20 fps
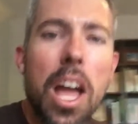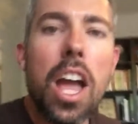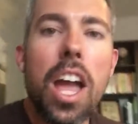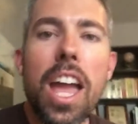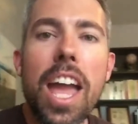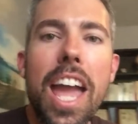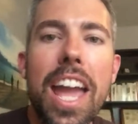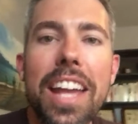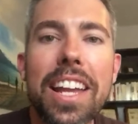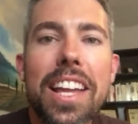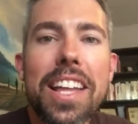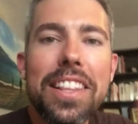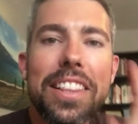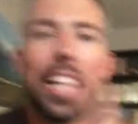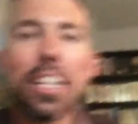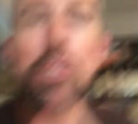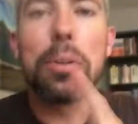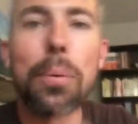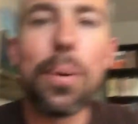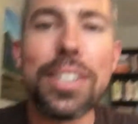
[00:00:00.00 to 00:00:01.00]
Hey,
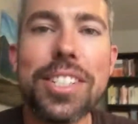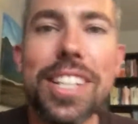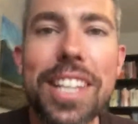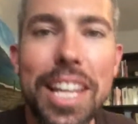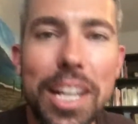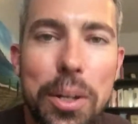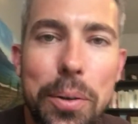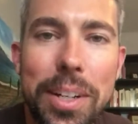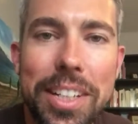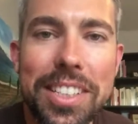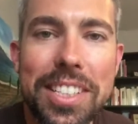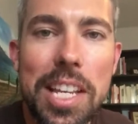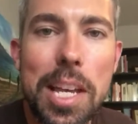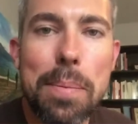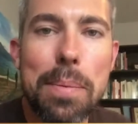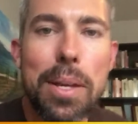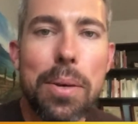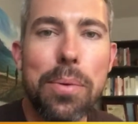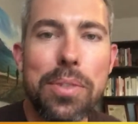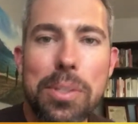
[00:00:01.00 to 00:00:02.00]
thanks for watching that quick
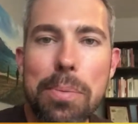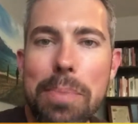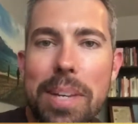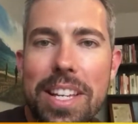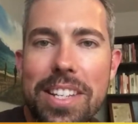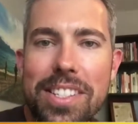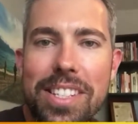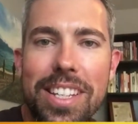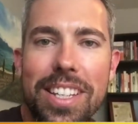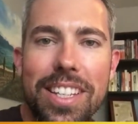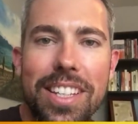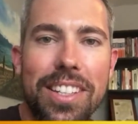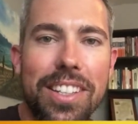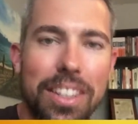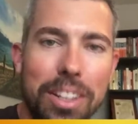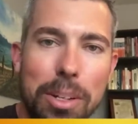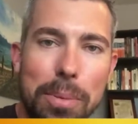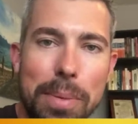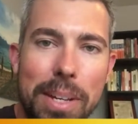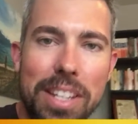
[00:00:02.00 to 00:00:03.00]
tip. It was amazing.
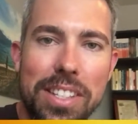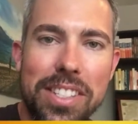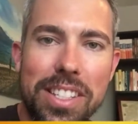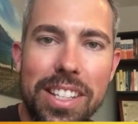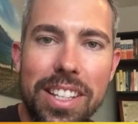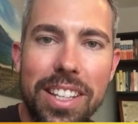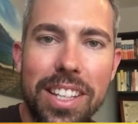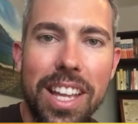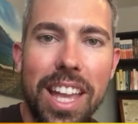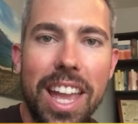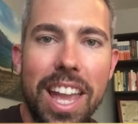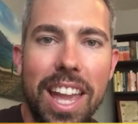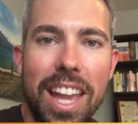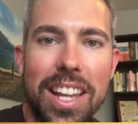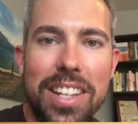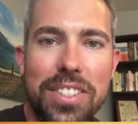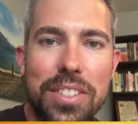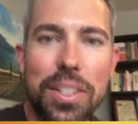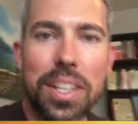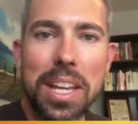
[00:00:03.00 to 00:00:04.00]
You're amazing.
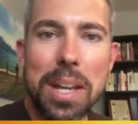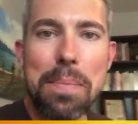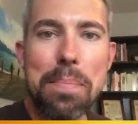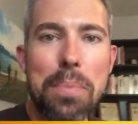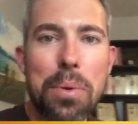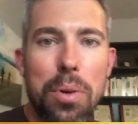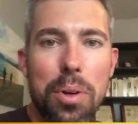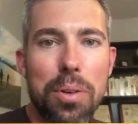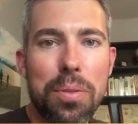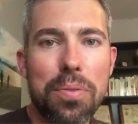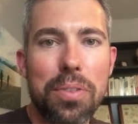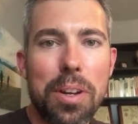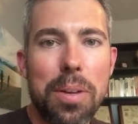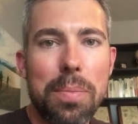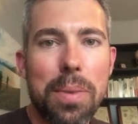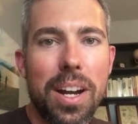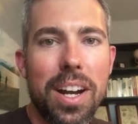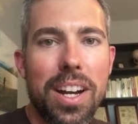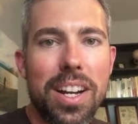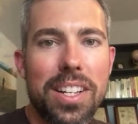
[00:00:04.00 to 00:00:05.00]
And to get more
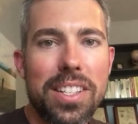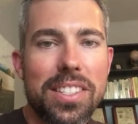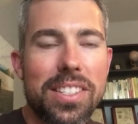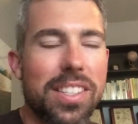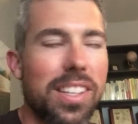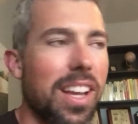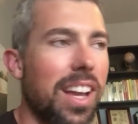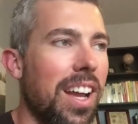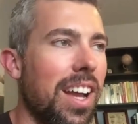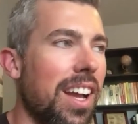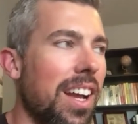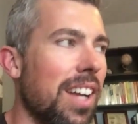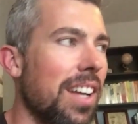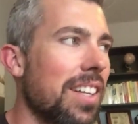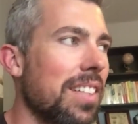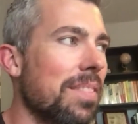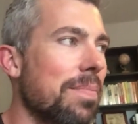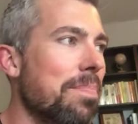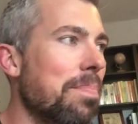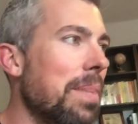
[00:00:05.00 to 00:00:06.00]
from us,
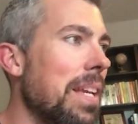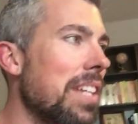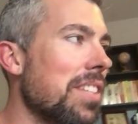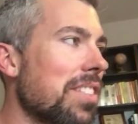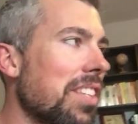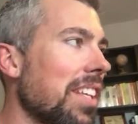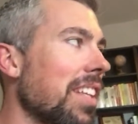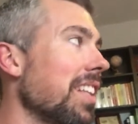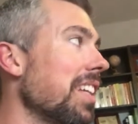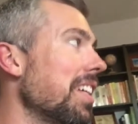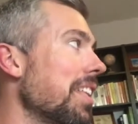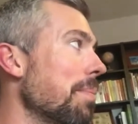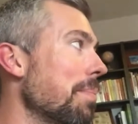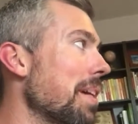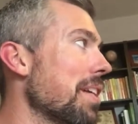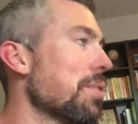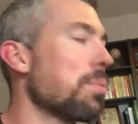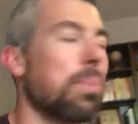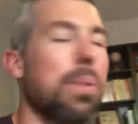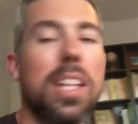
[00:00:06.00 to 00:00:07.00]
basically the
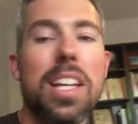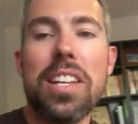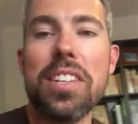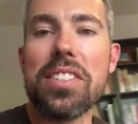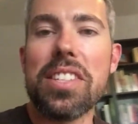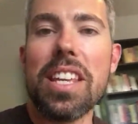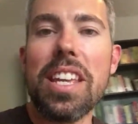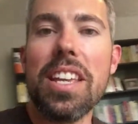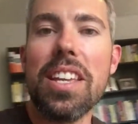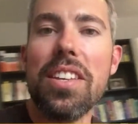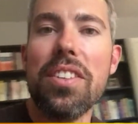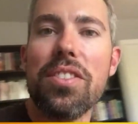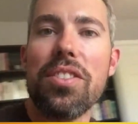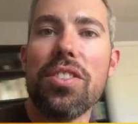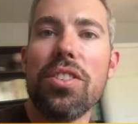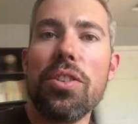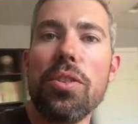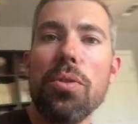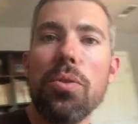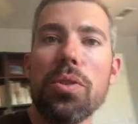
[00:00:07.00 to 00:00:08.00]
best place is
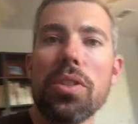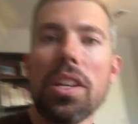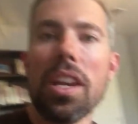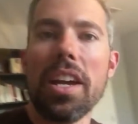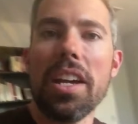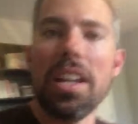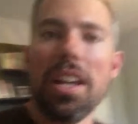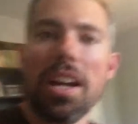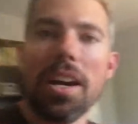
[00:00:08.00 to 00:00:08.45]
to sign